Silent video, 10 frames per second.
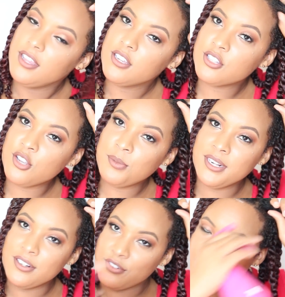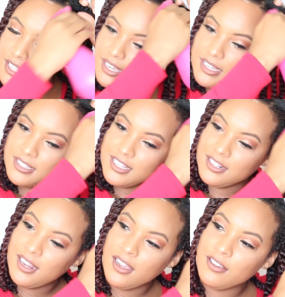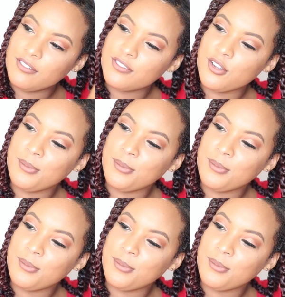There's so many different things in life, so